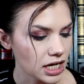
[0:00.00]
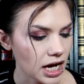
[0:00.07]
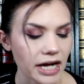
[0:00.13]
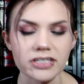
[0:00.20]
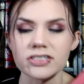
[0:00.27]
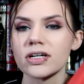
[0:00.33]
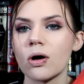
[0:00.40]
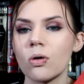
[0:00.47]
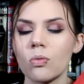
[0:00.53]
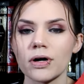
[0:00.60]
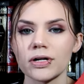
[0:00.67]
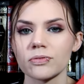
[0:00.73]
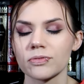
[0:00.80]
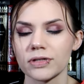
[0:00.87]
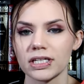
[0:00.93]
I don't
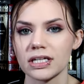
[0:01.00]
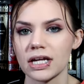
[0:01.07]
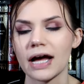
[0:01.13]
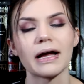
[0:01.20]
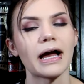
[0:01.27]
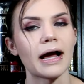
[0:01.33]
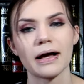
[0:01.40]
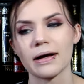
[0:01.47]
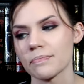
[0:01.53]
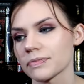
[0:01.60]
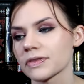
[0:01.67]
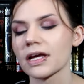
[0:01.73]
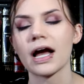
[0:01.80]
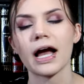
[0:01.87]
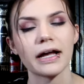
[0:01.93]
want to read...
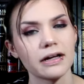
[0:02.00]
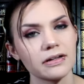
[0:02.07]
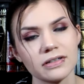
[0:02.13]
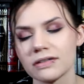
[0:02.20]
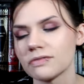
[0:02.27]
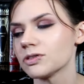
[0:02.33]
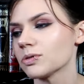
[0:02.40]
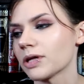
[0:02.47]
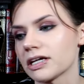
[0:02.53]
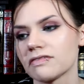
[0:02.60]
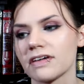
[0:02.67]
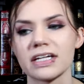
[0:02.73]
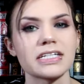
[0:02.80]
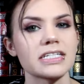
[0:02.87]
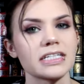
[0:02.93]
if you like
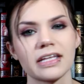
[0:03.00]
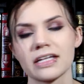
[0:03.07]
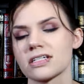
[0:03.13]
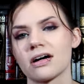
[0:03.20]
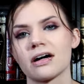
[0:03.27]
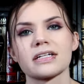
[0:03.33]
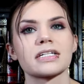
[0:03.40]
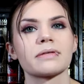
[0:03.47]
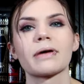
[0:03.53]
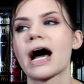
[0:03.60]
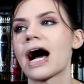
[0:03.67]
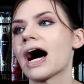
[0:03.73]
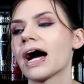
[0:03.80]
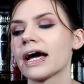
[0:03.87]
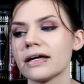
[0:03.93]
fantasy, that's awesome.
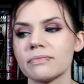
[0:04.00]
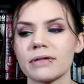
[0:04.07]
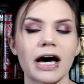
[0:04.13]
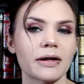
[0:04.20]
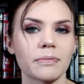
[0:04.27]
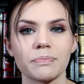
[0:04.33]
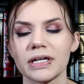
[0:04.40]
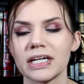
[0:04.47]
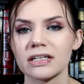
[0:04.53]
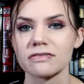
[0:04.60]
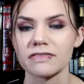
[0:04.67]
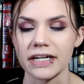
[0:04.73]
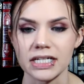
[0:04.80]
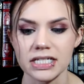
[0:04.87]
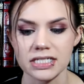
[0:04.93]
I am not a big
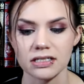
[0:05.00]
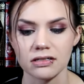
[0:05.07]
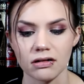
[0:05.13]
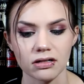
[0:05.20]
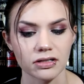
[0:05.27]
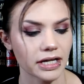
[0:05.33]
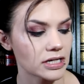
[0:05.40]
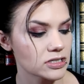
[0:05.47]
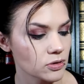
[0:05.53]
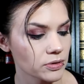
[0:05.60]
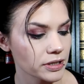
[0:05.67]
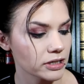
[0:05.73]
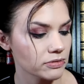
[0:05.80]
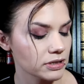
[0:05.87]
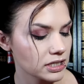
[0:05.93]
fantasy girly. I don't
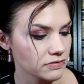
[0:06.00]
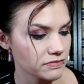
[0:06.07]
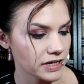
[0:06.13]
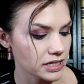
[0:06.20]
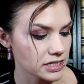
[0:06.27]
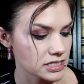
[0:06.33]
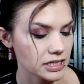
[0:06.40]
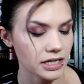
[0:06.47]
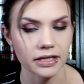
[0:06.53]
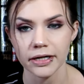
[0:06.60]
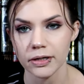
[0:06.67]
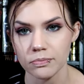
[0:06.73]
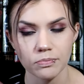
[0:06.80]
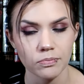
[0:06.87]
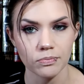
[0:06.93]
like reading fantasy. I
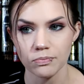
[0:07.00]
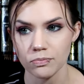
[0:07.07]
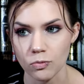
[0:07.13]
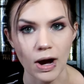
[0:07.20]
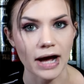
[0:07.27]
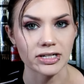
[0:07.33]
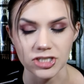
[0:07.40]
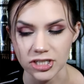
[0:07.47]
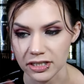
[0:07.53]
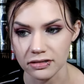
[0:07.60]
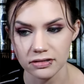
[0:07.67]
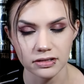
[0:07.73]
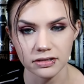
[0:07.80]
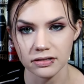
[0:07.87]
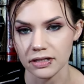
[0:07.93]
like watching
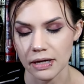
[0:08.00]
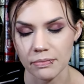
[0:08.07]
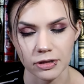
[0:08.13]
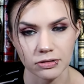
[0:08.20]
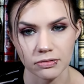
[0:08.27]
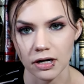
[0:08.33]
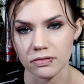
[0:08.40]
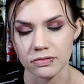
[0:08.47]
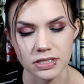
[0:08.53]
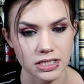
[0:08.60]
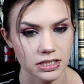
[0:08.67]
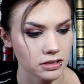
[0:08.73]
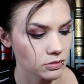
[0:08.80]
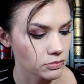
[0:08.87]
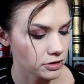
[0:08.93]
Game of Thrones
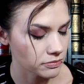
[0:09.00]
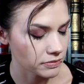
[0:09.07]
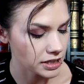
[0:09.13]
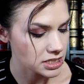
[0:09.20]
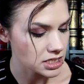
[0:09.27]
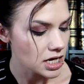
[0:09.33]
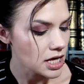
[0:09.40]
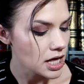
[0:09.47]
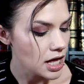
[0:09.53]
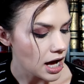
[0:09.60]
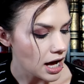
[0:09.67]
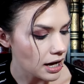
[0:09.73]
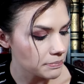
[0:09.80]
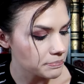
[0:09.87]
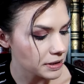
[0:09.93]
and Lord of the Rings.
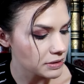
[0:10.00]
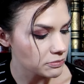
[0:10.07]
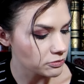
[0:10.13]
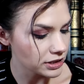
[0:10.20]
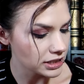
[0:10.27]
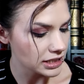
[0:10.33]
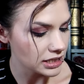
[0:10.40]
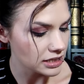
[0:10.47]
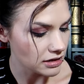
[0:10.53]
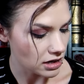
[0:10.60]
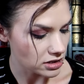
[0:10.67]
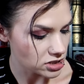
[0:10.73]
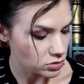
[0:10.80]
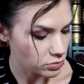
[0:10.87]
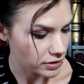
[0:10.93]
But reading it,
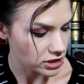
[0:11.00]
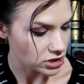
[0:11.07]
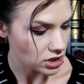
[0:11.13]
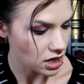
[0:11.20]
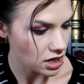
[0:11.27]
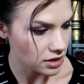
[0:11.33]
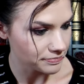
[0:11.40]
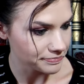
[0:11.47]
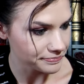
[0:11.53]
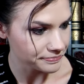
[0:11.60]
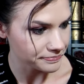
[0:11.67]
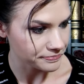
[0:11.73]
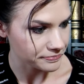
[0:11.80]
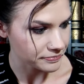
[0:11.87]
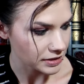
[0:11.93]
not so much.
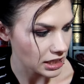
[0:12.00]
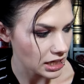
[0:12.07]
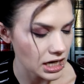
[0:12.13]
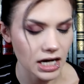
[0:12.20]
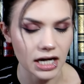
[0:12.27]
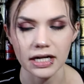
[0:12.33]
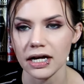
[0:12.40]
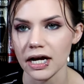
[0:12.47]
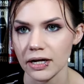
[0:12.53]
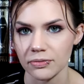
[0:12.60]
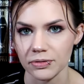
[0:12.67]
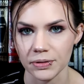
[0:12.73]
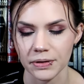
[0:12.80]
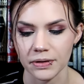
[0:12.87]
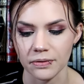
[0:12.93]
I
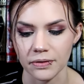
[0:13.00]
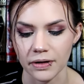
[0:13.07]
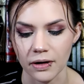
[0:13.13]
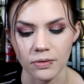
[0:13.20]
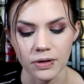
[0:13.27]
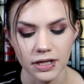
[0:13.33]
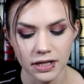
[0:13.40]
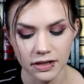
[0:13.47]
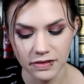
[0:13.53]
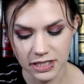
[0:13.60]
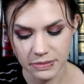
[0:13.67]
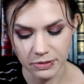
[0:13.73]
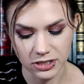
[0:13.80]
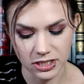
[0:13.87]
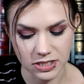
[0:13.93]
really don't know. This
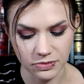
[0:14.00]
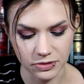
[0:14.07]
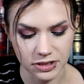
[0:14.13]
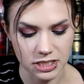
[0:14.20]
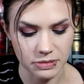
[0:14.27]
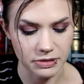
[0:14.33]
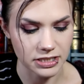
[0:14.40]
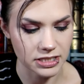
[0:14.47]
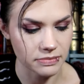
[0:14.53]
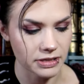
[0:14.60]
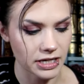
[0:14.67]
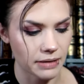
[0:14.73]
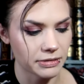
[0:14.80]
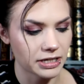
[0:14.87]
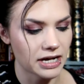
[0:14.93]
book doesn't really speak to
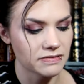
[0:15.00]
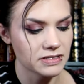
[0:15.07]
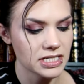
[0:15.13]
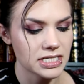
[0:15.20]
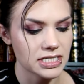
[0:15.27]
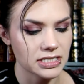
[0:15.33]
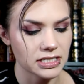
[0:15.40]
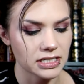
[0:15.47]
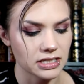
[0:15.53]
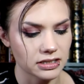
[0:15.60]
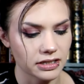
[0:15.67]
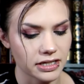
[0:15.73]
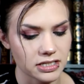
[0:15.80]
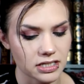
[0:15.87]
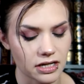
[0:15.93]
me. I'm gonna have to see
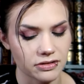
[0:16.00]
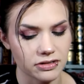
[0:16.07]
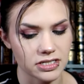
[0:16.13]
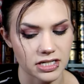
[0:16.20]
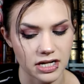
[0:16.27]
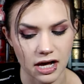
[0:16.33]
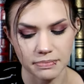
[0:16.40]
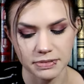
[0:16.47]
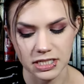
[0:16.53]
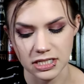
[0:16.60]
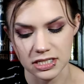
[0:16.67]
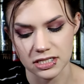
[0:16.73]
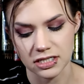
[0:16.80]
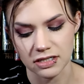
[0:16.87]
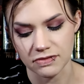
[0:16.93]
like other
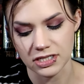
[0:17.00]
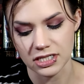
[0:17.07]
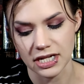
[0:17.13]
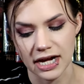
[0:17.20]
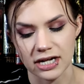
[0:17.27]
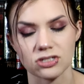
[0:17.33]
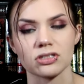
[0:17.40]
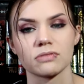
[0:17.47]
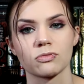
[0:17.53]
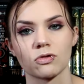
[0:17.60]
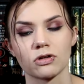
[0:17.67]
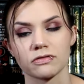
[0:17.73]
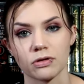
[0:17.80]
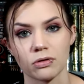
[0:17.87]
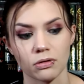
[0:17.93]
synopses and see if this is actually
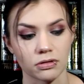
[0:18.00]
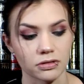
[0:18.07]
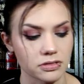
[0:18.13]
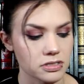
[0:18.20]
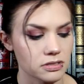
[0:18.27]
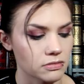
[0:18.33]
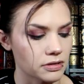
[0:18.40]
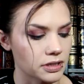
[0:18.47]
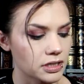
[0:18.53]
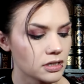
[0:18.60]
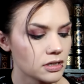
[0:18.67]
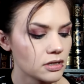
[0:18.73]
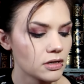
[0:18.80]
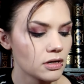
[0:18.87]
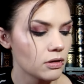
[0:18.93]
more of a horror story
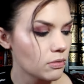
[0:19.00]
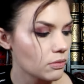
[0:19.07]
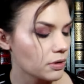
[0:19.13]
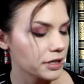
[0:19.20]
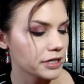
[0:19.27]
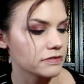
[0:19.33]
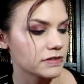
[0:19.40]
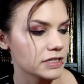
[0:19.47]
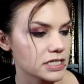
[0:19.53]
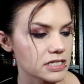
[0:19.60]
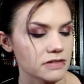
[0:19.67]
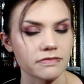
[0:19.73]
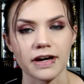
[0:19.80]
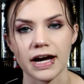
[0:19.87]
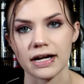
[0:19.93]
or if it is
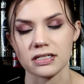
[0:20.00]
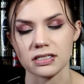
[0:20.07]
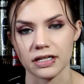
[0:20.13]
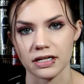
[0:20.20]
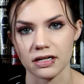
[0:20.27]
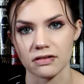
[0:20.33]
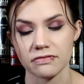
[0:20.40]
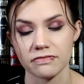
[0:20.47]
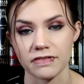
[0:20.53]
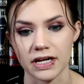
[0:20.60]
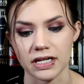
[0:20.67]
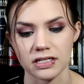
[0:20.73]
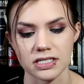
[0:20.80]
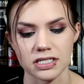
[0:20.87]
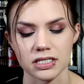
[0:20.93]
in fact like
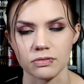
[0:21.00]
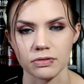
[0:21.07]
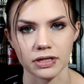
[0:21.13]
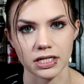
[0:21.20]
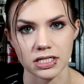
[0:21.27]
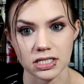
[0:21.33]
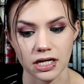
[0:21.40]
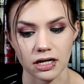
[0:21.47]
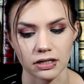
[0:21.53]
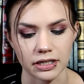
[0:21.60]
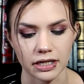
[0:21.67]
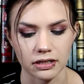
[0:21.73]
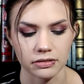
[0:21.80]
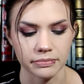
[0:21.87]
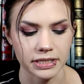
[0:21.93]
fantasy with like scary
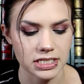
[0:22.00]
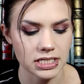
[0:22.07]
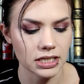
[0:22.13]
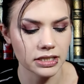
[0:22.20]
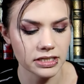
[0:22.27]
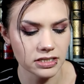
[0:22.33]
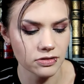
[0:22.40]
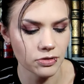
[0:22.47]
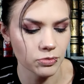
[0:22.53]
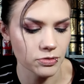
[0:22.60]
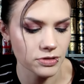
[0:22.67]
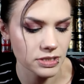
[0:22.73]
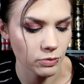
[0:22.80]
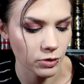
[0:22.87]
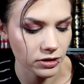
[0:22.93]
elements. Let's go through
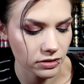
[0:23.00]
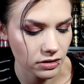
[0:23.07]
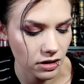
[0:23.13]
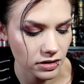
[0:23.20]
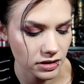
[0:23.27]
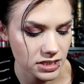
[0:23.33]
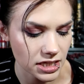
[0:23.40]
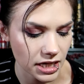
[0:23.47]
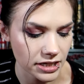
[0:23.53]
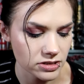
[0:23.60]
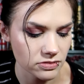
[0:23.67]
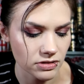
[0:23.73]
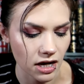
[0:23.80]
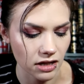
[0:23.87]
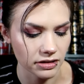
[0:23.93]
the spoiler card because I
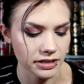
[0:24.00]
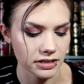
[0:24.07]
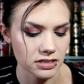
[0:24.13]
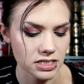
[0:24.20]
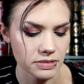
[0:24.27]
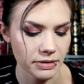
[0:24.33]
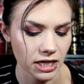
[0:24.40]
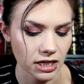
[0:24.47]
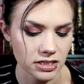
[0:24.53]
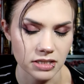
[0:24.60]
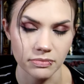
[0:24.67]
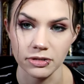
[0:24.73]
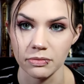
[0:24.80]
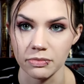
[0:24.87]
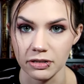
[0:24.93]
do not like this box.
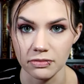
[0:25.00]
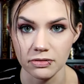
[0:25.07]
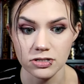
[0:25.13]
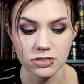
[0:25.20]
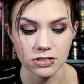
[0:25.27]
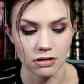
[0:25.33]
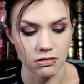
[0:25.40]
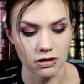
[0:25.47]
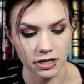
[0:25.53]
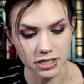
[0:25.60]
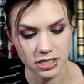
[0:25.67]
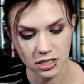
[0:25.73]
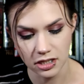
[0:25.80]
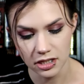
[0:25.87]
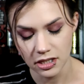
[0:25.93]
I'm gonna be so
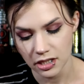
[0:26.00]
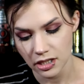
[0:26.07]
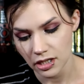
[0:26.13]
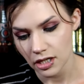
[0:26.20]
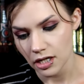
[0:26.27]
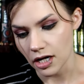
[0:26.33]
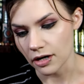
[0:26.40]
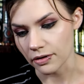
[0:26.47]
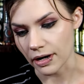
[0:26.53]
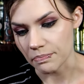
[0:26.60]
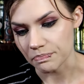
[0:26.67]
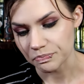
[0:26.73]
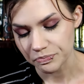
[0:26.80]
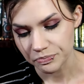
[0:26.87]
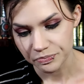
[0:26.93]
honest. Okay.
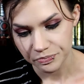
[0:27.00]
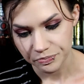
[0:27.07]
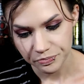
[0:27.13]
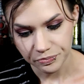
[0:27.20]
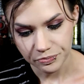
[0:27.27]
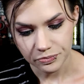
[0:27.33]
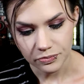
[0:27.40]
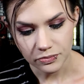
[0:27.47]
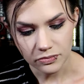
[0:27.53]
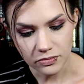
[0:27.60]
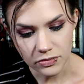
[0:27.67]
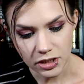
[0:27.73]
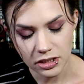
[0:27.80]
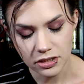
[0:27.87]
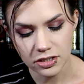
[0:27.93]

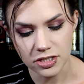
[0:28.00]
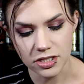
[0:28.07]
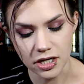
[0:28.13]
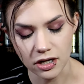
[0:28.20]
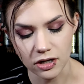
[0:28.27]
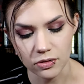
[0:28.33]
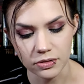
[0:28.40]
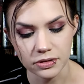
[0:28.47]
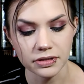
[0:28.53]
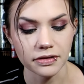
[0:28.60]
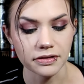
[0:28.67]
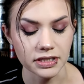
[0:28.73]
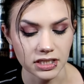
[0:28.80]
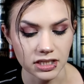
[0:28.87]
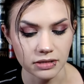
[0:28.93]
So the
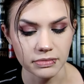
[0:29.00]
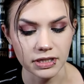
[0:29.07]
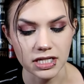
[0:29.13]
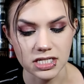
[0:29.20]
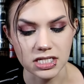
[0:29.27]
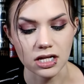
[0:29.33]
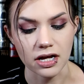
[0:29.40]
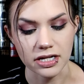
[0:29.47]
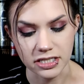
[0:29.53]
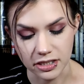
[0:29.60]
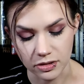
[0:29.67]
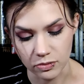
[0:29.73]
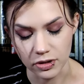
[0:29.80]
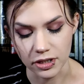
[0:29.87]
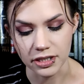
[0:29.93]
theme is Lost in
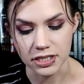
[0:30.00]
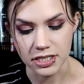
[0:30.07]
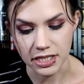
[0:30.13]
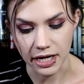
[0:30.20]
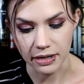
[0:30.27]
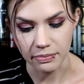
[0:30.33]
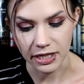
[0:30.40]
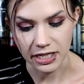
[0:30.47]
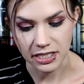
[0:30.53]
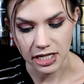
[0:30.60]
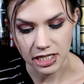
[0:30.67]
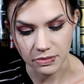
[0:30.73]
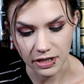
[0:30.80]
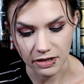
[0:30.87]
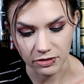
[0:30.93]
the Woods. That makes
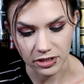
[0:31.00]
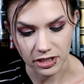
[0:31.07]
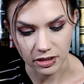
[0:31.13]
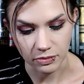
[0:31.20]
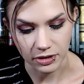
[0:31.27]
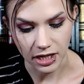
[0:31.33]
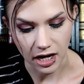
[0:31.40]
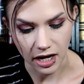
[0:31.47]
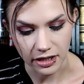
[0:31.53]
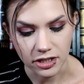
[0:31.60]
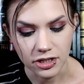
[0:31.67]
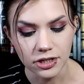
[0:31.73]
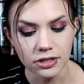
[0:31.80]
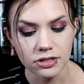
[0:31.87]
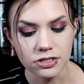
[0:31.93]
sense with everything that we got.
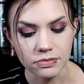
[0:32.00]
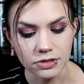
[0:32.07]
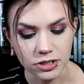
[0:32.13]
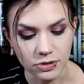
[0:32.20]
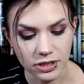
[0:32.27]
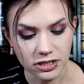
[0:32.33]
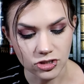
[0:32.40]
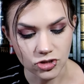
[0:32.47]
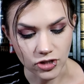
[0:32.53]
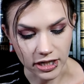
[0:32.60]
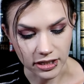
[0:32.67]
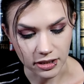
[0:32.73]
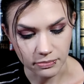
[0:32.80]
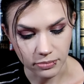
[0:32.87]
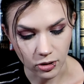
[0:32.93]
So we do get the
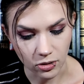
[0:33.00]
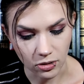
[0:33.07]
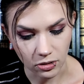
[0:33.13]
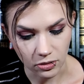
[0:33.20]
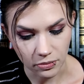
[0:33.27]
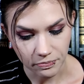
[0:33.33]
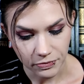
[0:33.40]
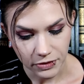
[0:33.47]
trekking pole,